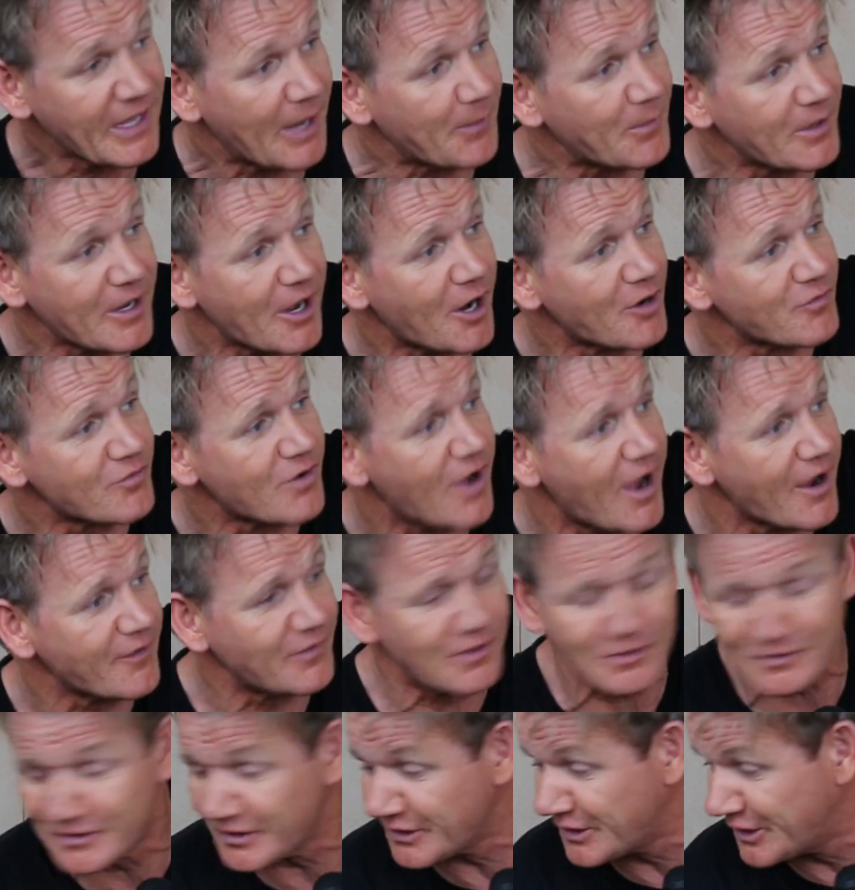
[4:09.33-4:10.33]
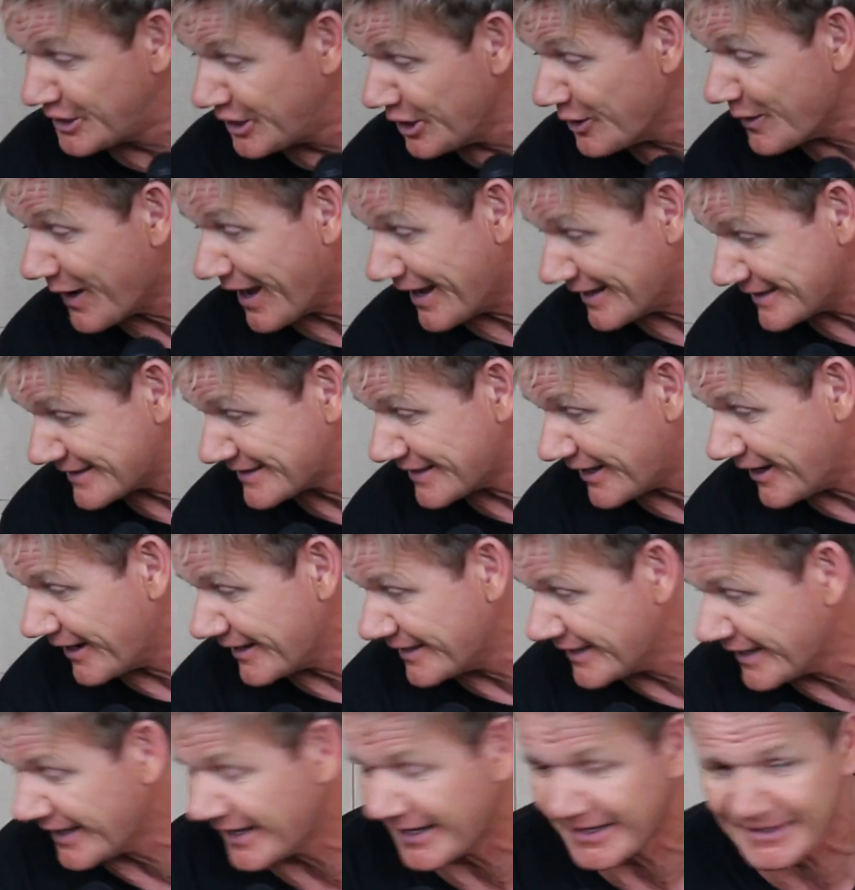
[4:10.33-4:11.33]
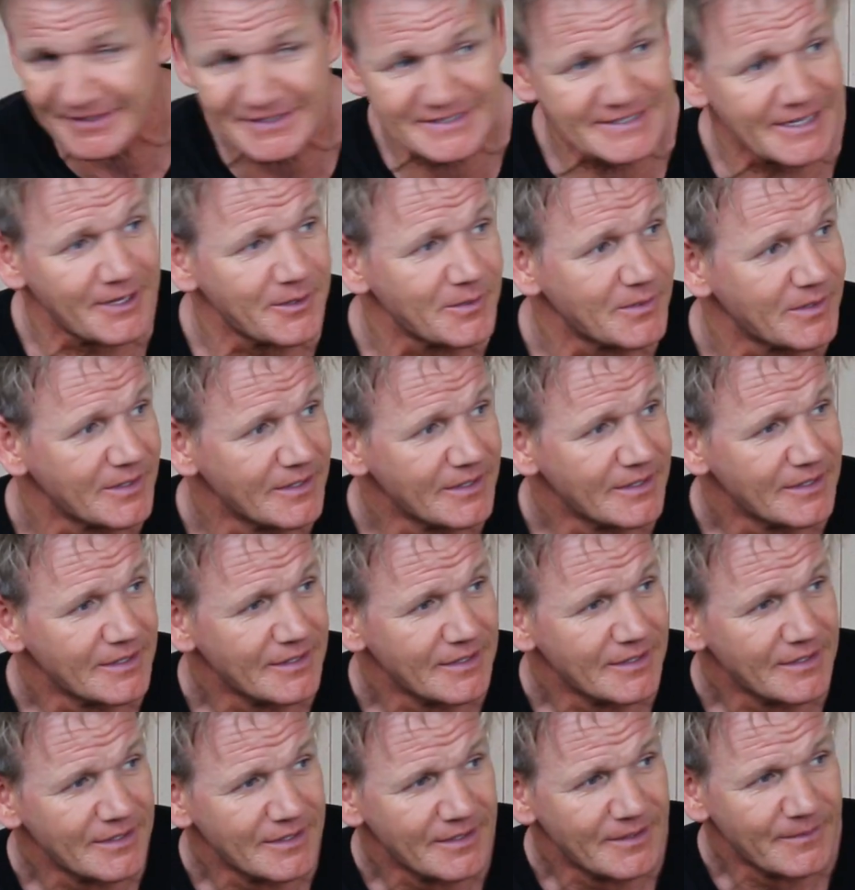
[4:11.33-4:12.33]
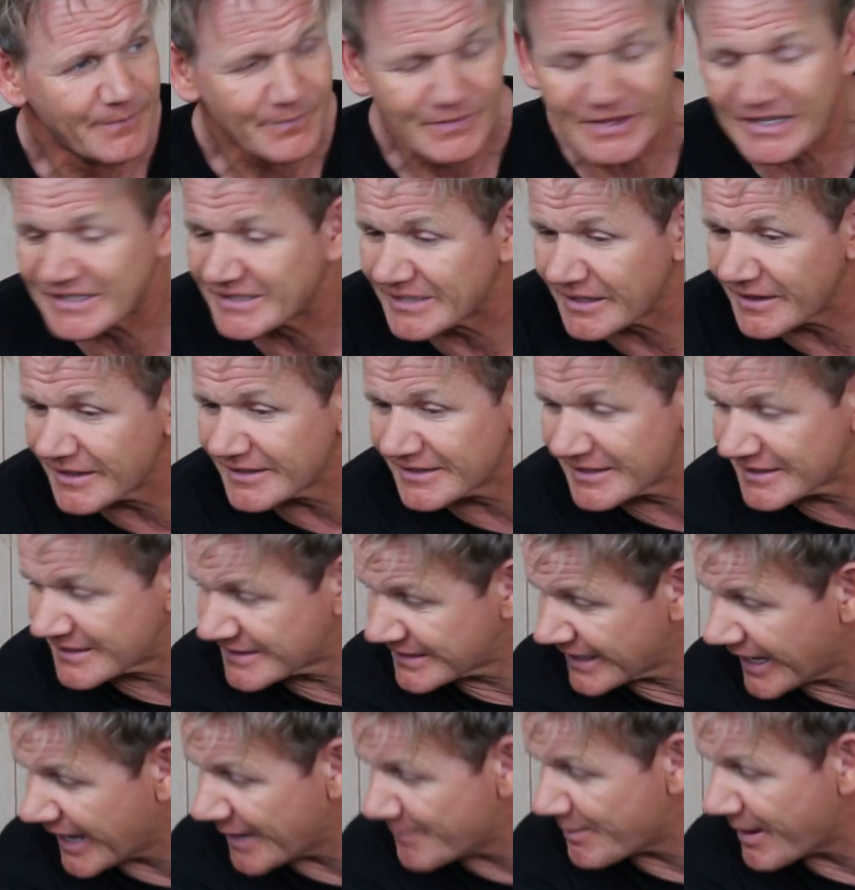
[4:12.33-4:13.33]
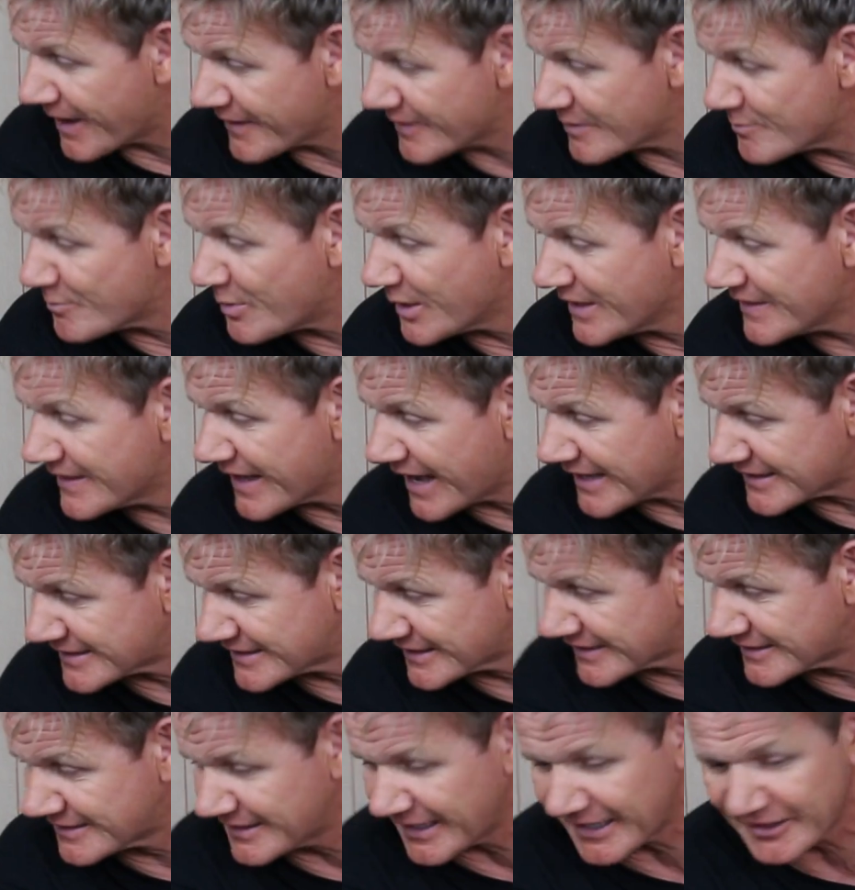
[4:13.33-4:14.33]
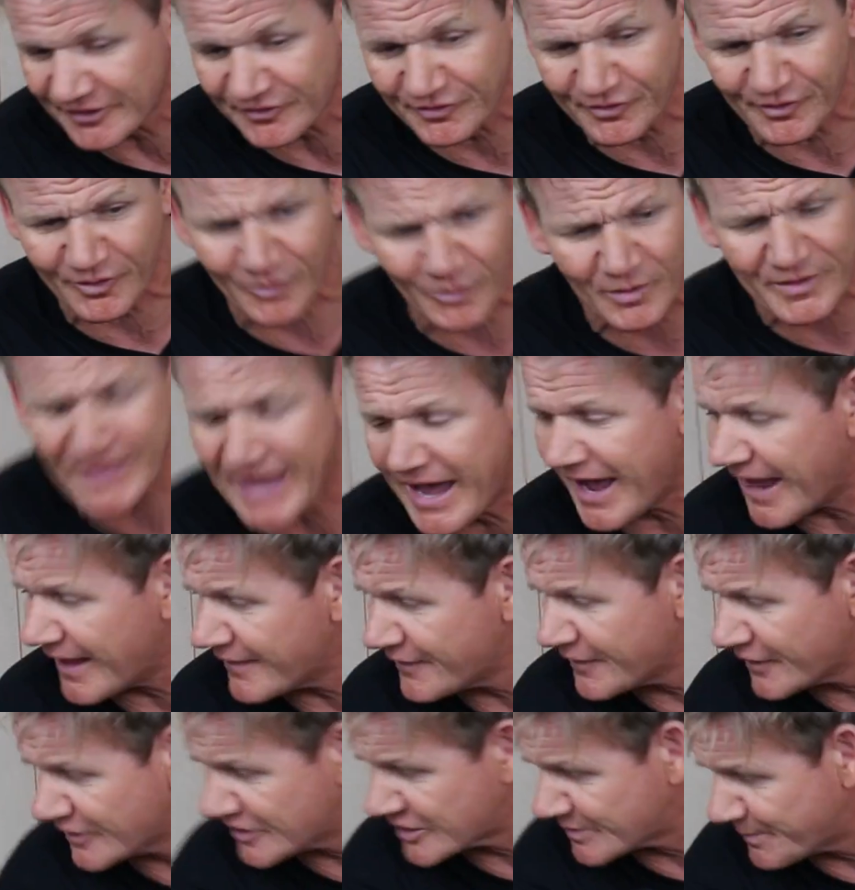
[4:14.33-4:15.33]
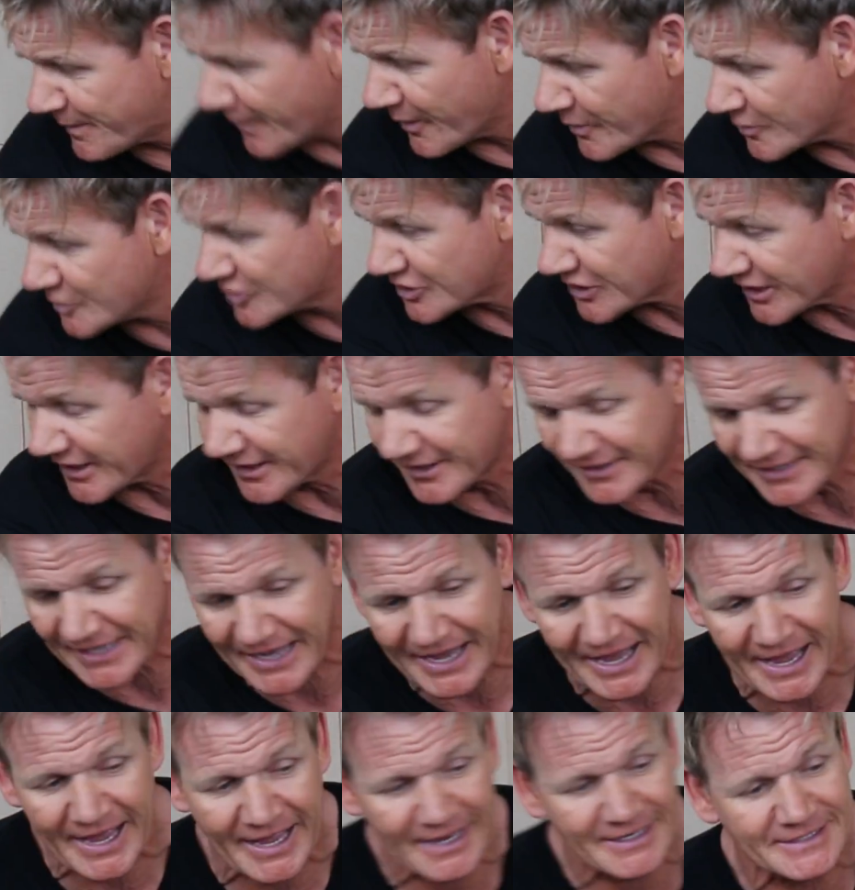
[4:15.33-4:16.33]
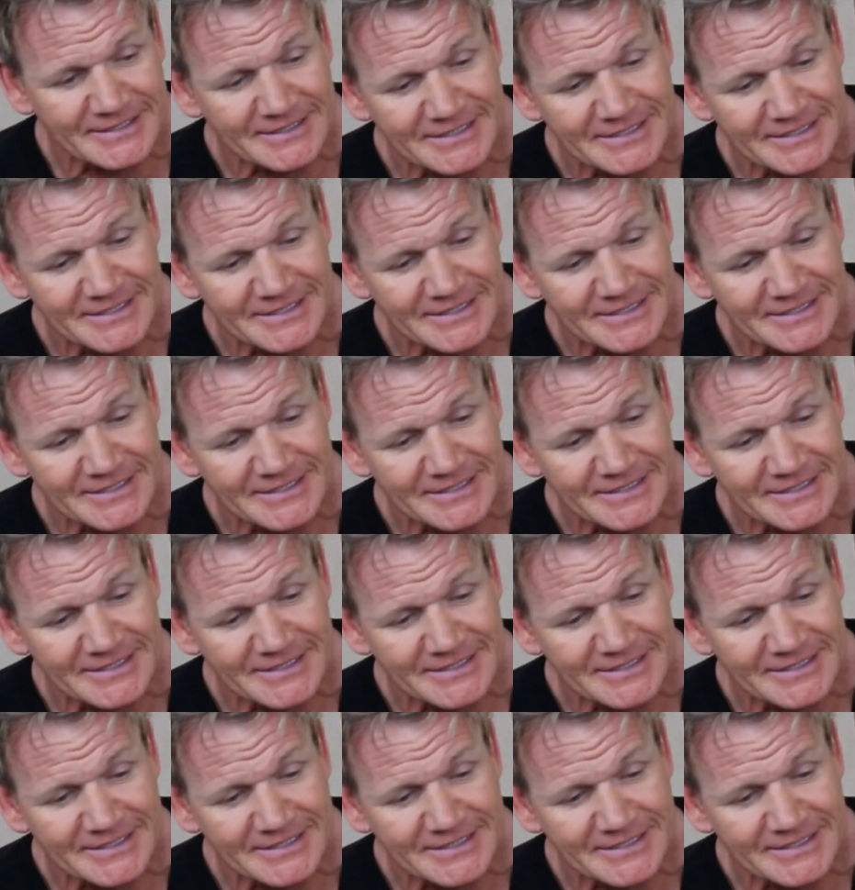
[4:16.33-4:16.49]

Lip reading: When I arrived, there was a queue outside here. So there's something to say about them being that successful without the exposure. And